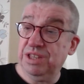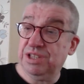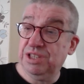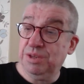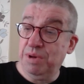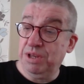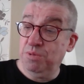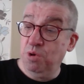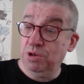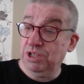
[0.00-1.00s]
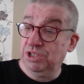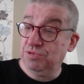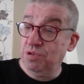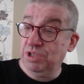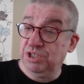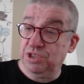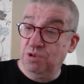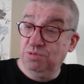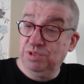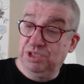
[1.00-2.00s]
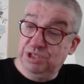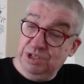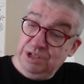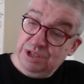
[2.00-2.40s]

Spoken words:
This is the Muddy Waters Rolling Stones